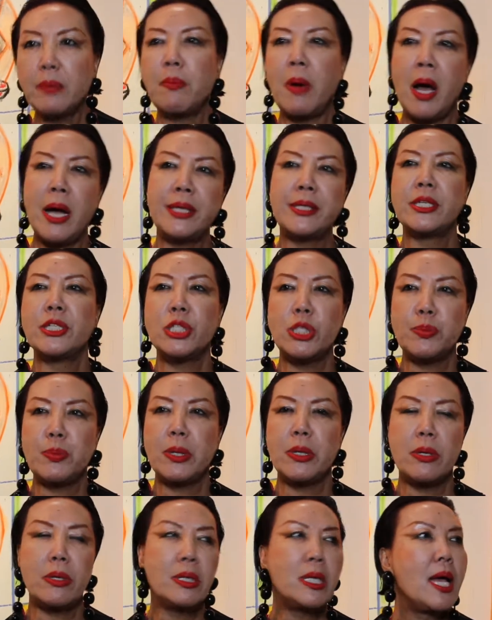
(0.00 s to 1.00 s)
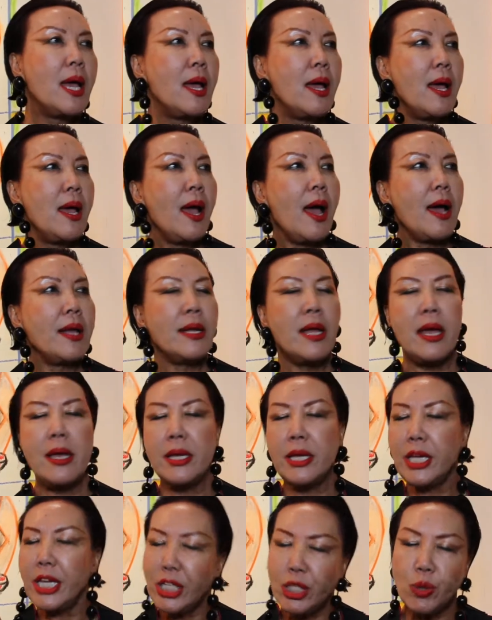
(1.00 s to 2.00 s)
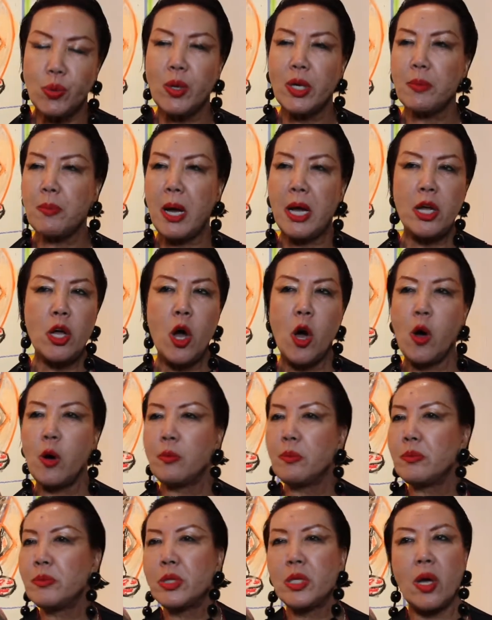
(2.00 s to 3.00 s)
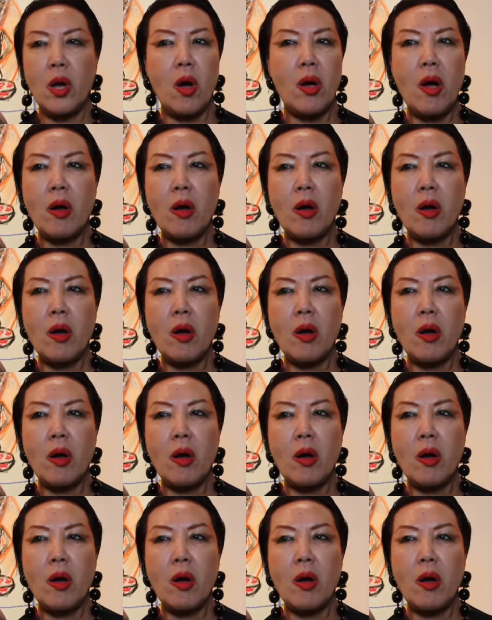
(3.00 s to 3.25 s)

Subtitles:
mind, and spirit. And each one of my homes